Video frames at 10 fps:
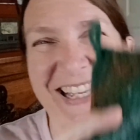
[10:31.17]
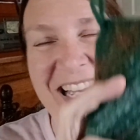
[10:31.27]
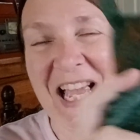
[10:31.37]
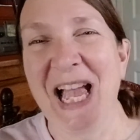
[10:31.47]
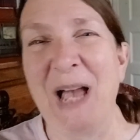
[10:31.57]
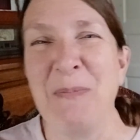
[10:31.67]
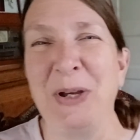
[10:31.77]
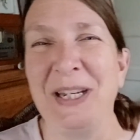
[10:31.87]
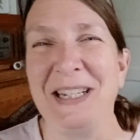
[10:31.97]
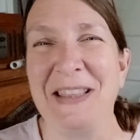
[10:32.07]
I
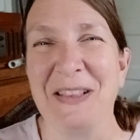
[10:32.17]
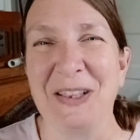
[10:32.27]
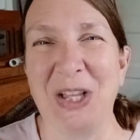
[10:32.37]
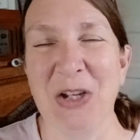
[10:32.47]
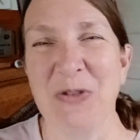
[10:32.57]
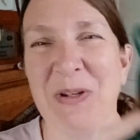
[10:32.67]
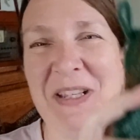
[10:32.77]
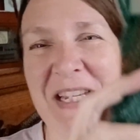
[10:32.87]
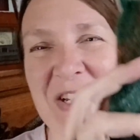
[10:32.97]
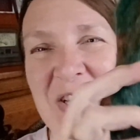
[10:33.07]
put it in the laundry, the
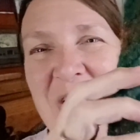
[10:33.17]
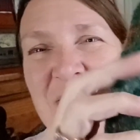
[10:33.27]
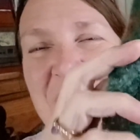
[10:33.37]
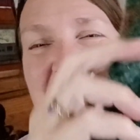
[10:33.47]
kitchen laundry.